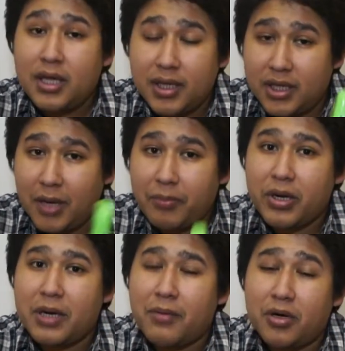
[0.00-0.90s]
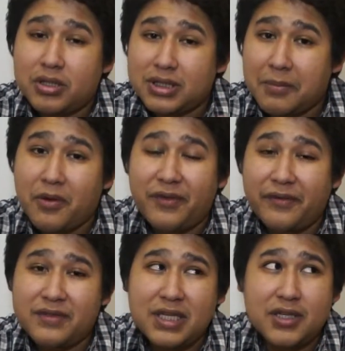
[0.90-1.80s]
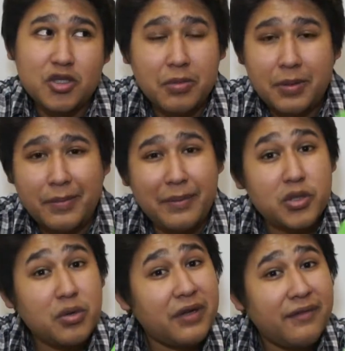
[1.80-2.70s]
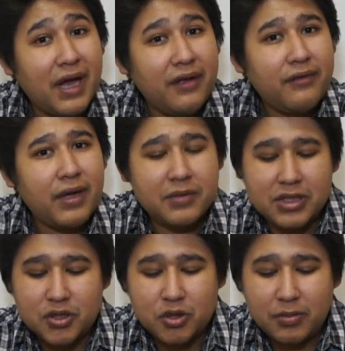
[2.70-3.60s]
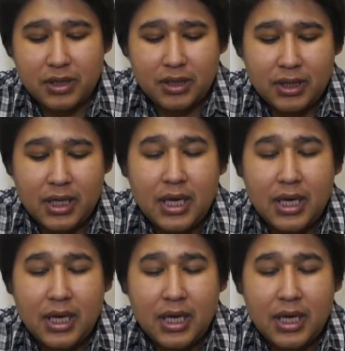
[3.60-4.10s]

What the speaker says: Then the upgraded model is like about 15, so maybe 25. I'm just assuming here,